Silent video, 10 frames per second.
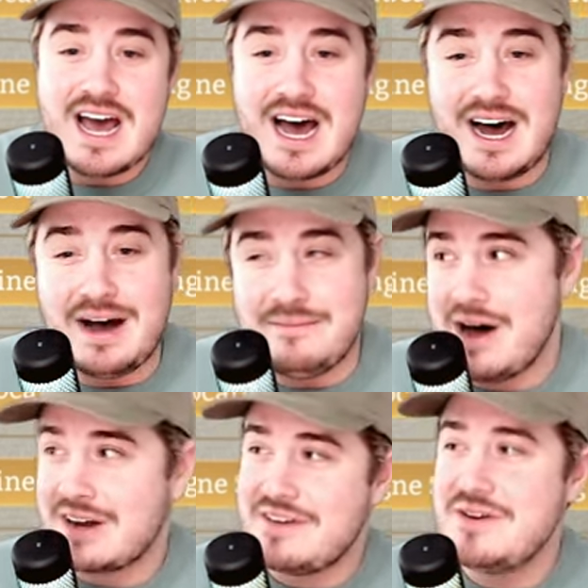Um,
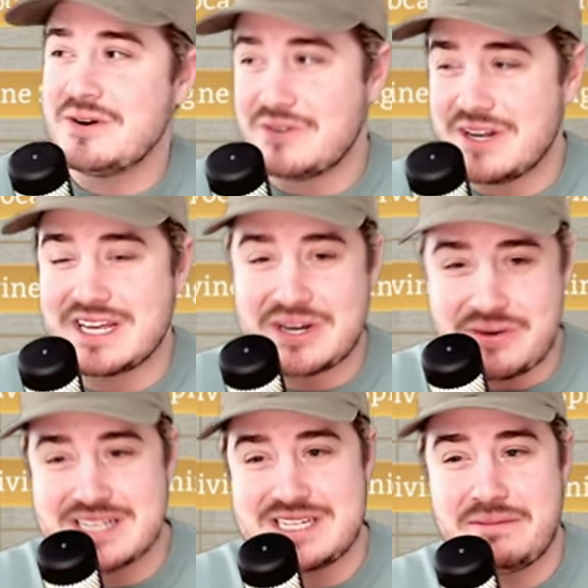I'll give you a really
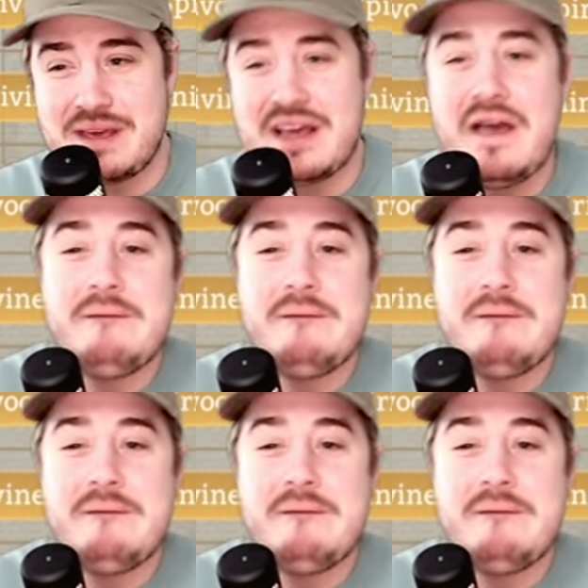quick sneak peek.